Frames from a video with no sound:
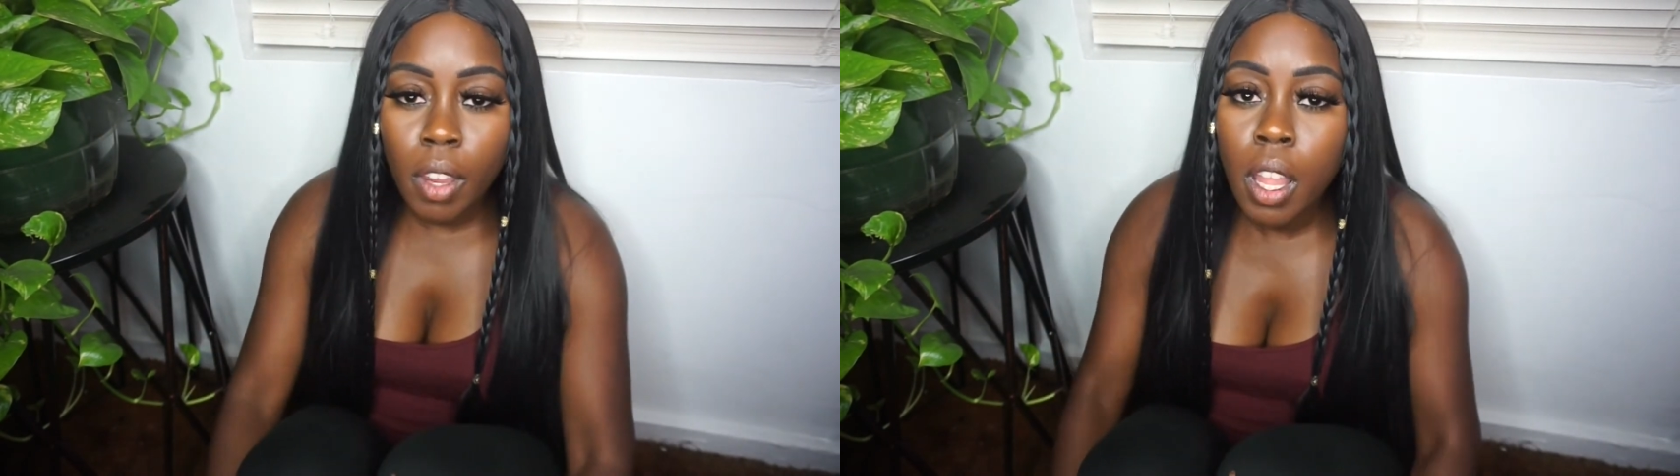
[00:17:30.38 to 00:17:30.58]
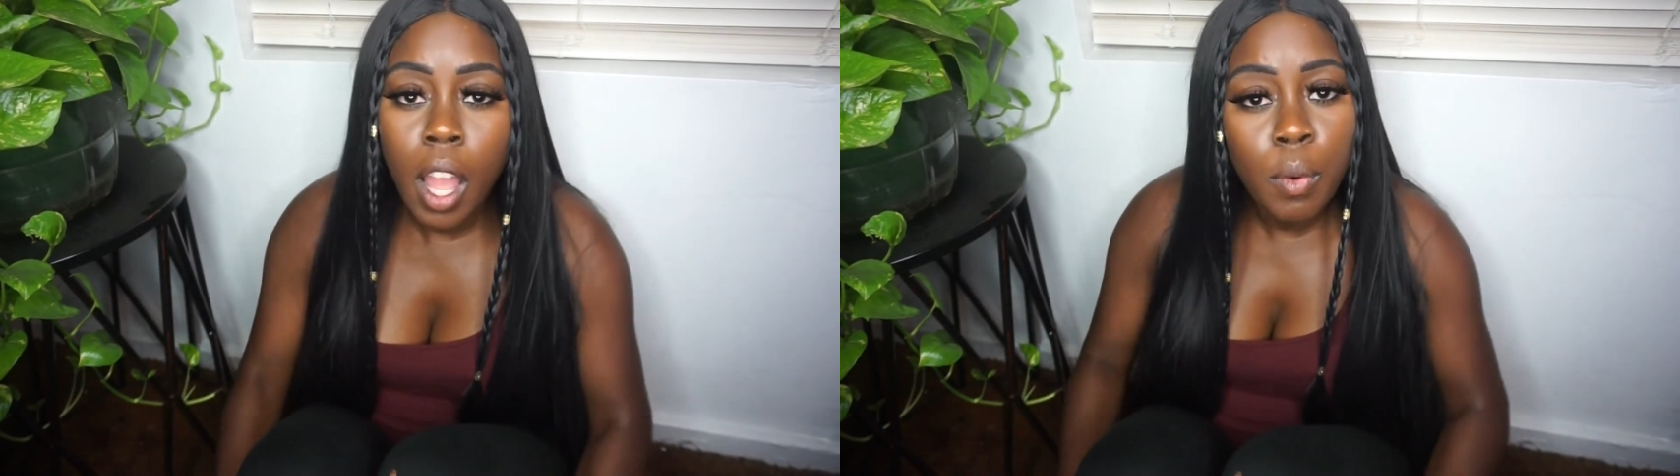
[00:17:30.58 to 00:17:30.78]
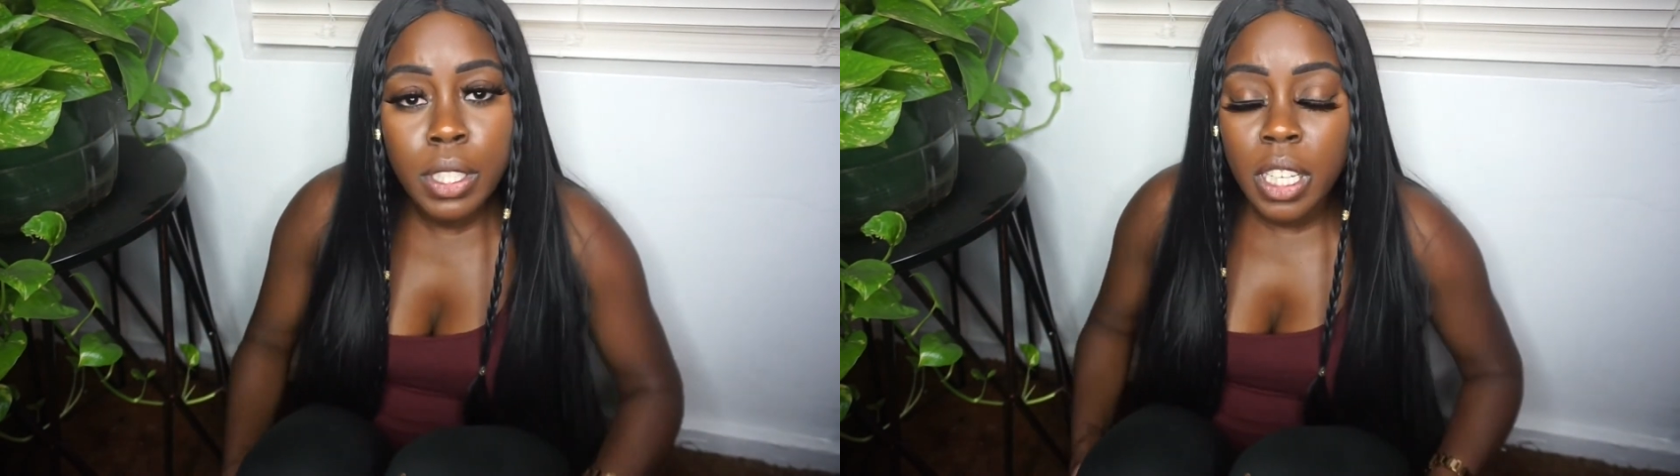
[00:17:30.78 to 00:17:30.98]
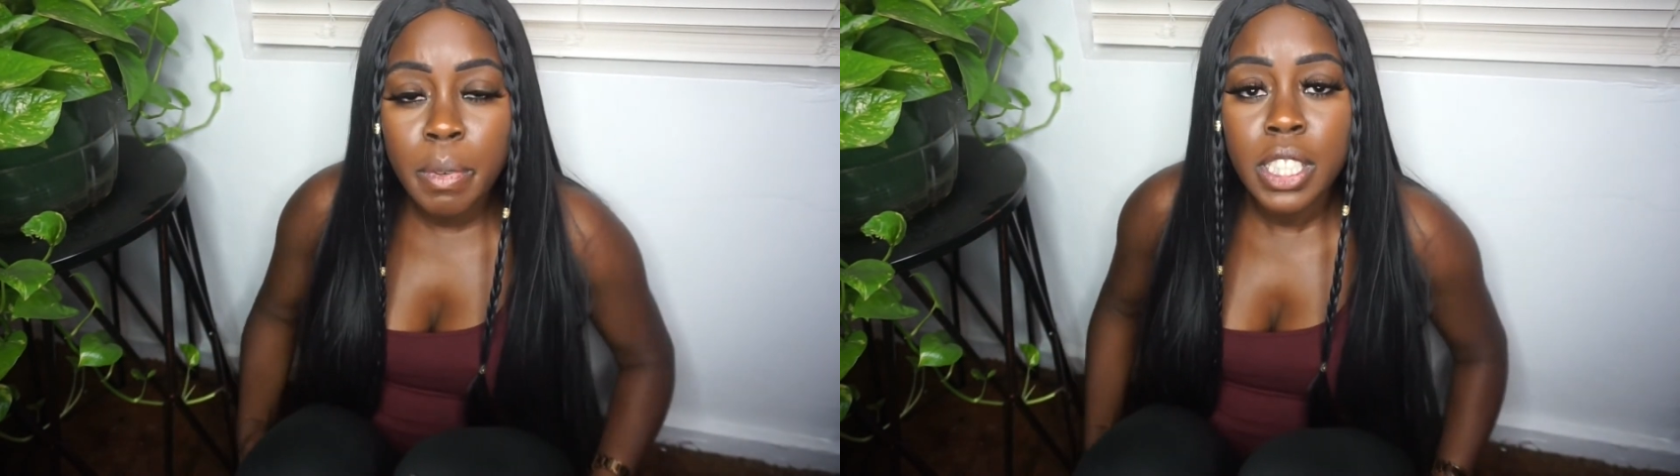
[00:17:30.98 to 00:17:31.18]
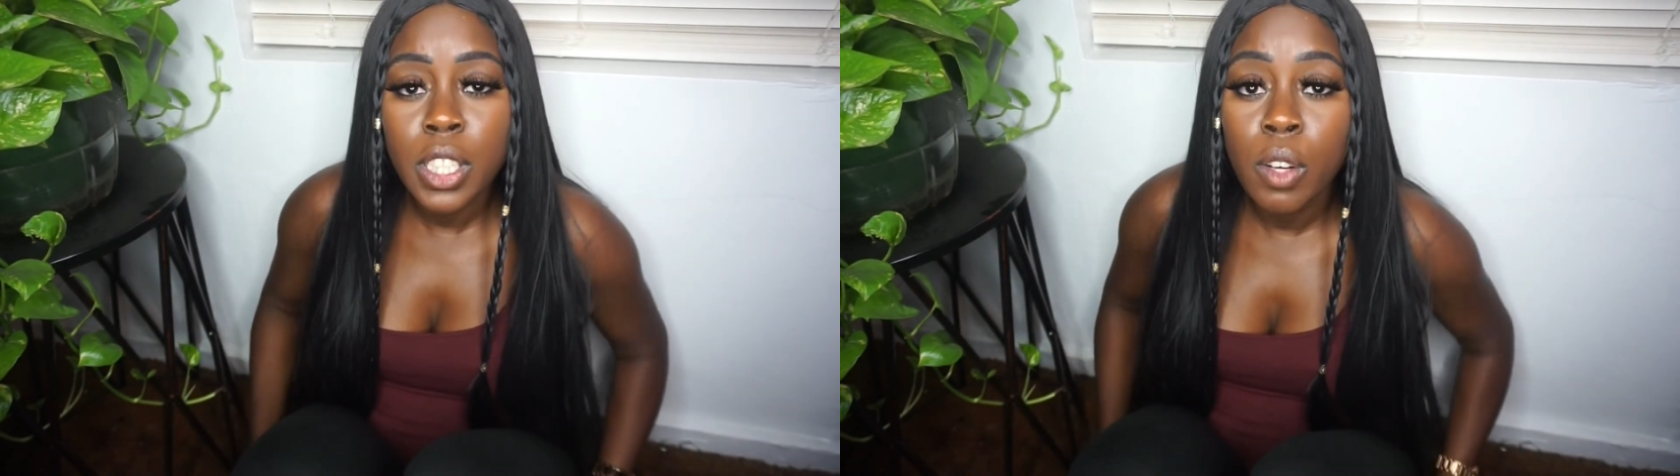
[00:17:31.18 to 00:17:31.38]
I would tell
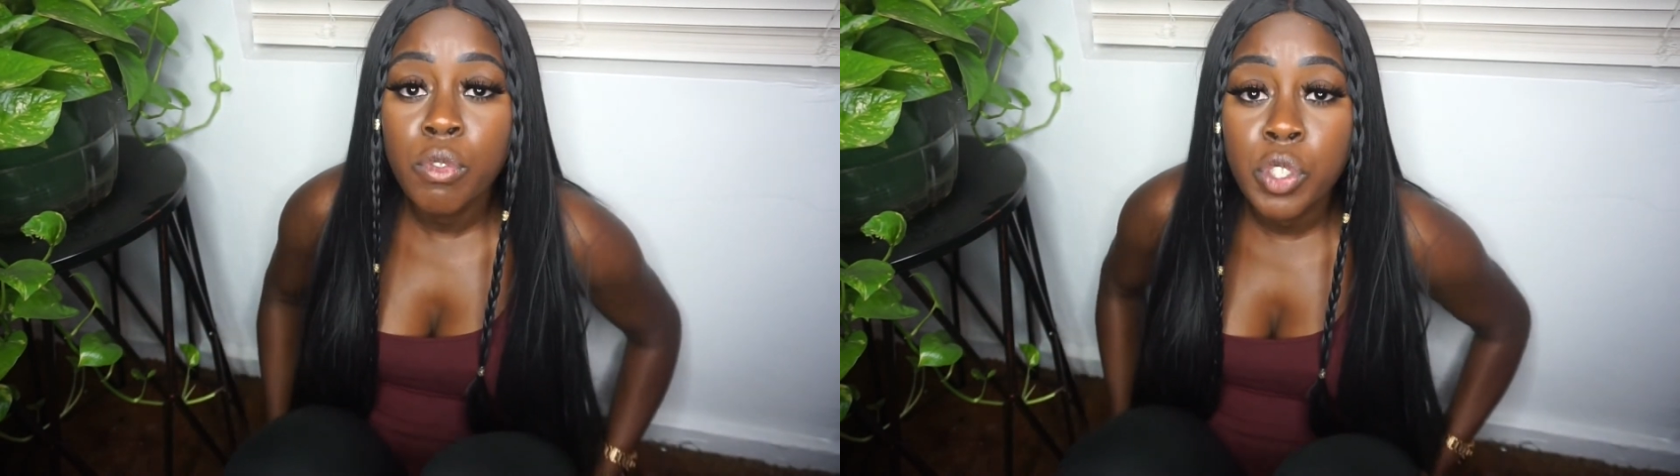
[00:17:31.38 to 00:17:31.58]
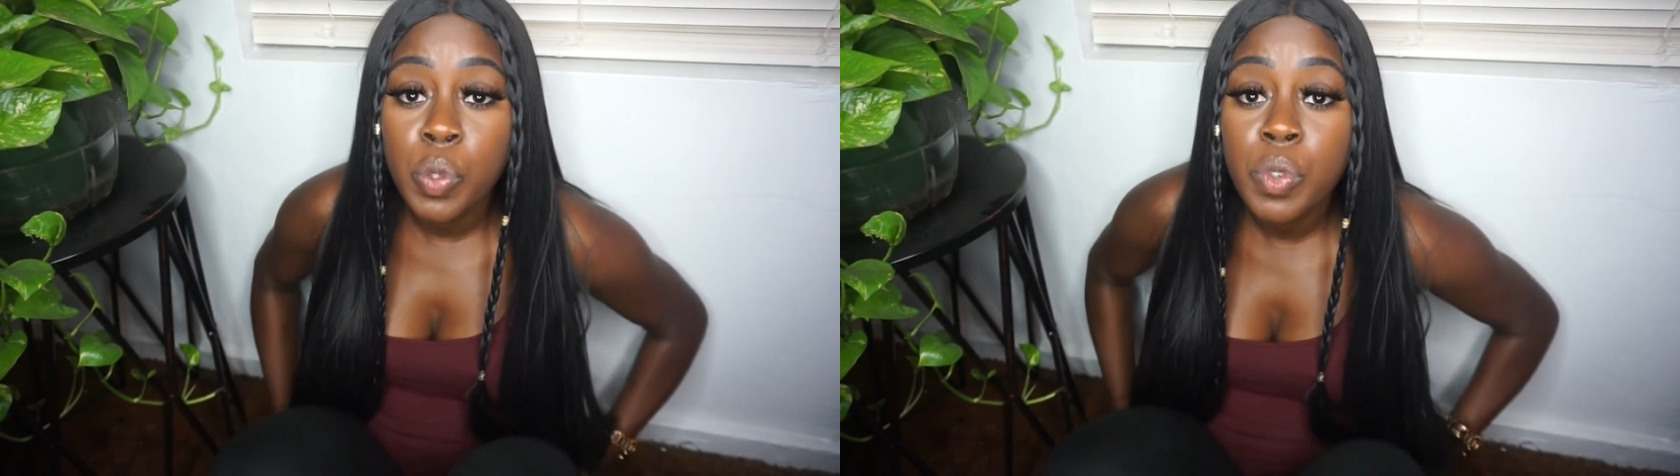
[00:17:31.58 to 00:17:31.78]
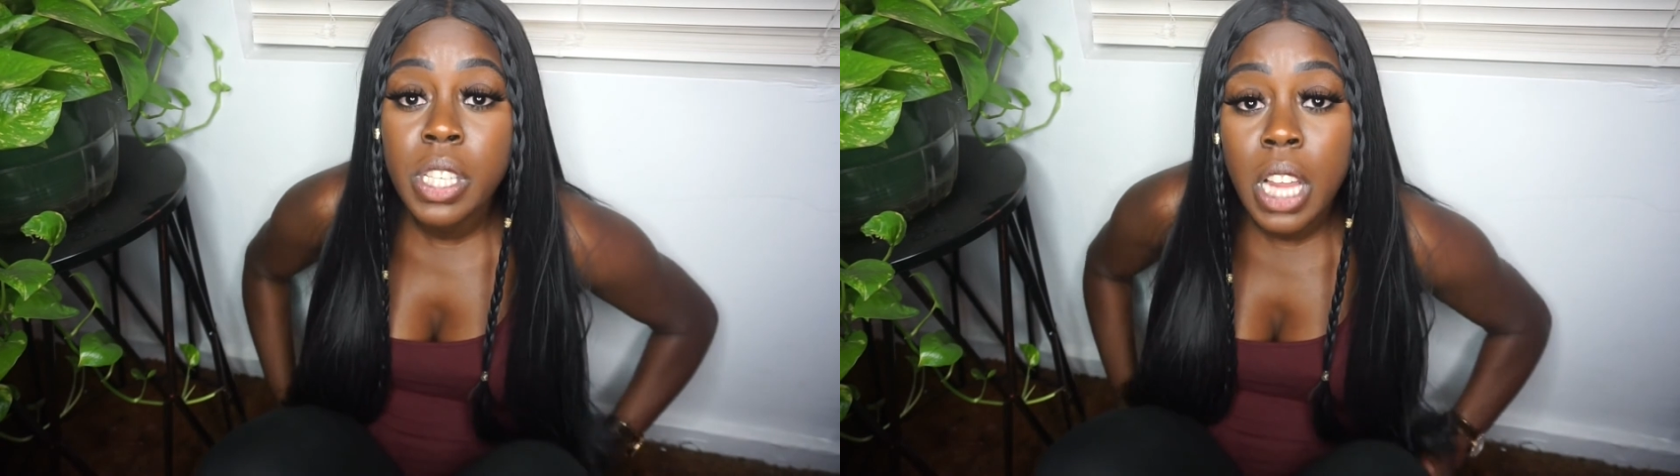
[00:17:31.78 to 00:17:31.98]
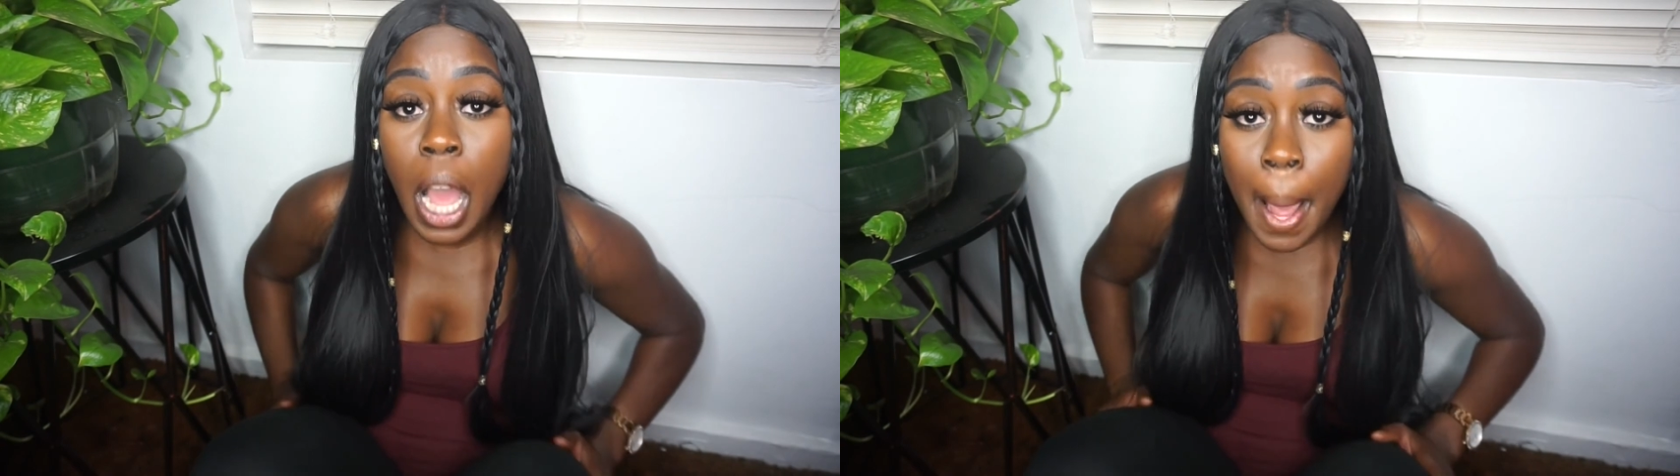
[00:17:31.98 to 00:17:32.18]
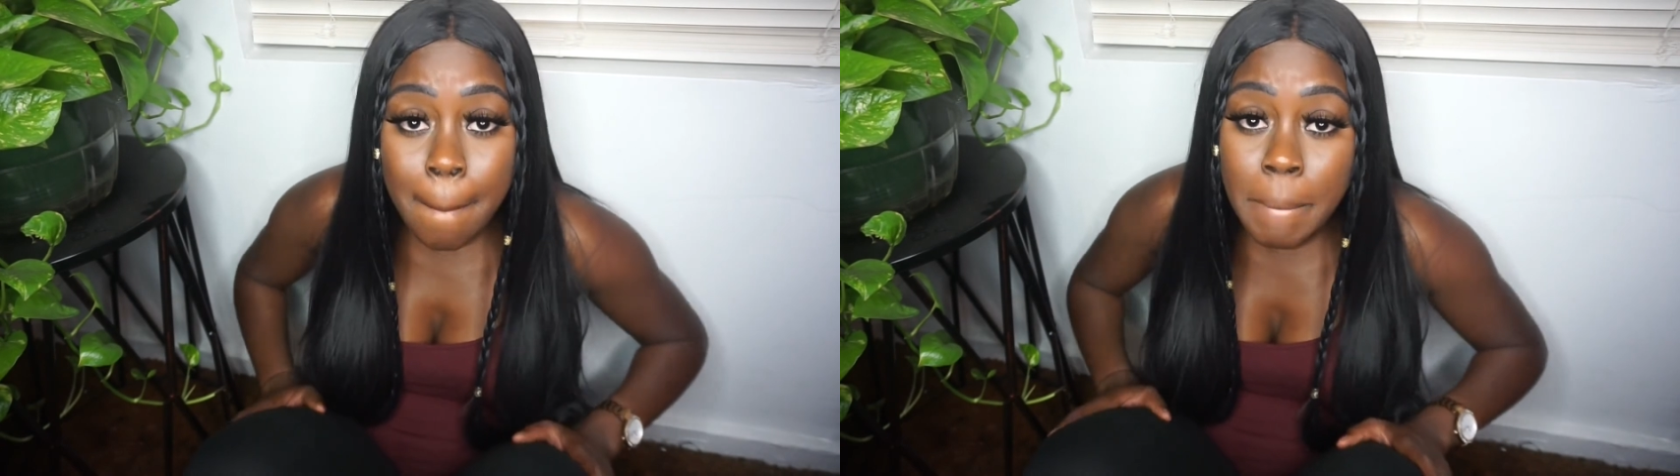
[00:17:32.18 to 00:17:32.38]
myself, do
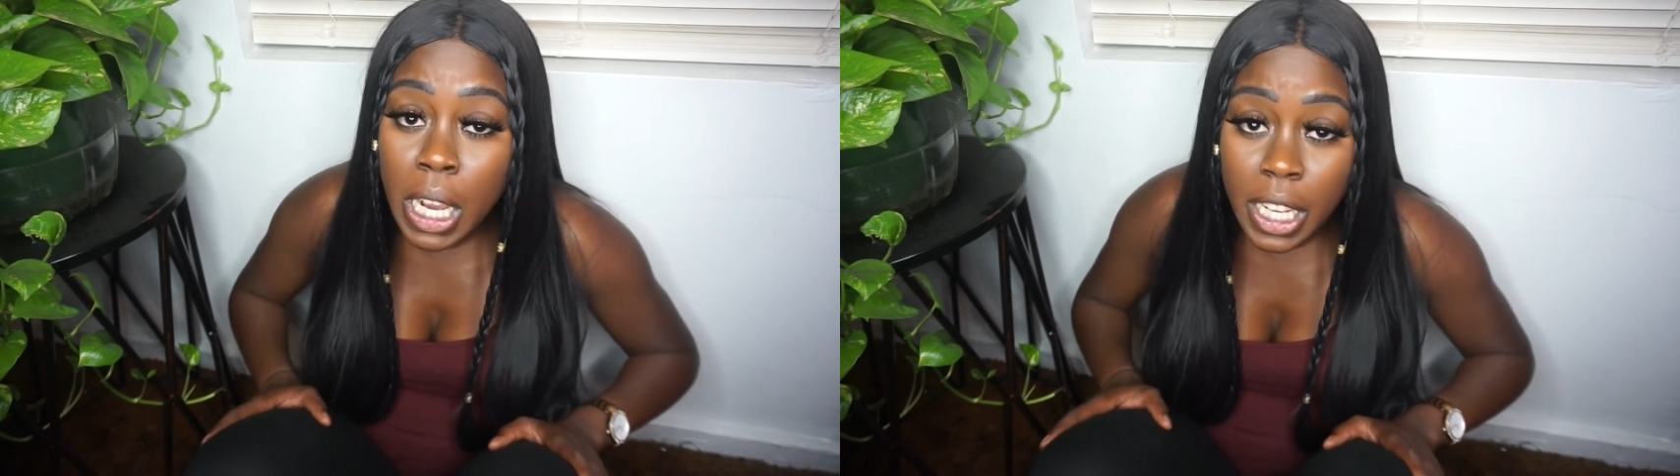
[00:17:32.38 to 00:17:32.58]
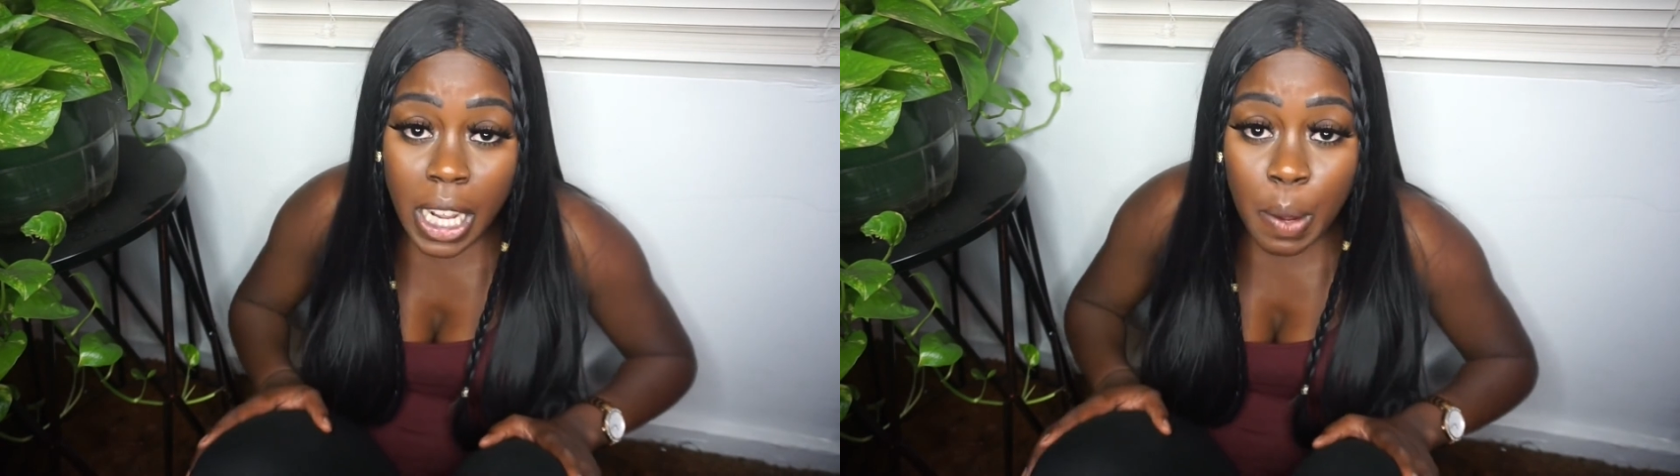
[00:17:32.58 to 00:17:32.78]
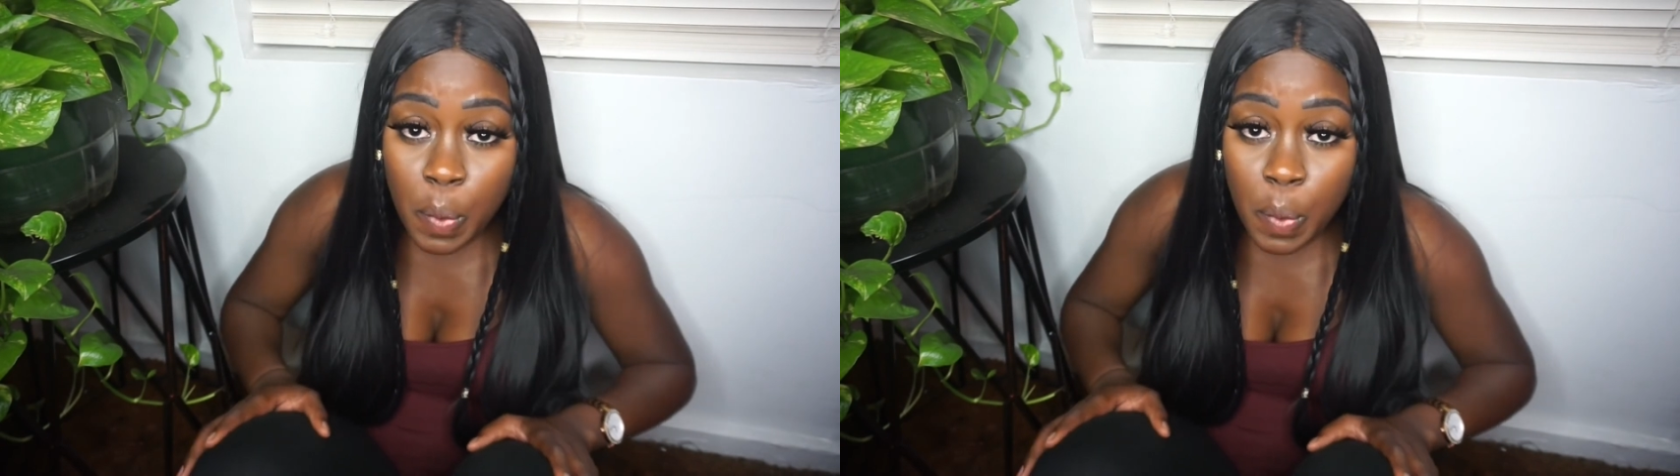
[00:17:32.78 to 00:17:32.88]
not put up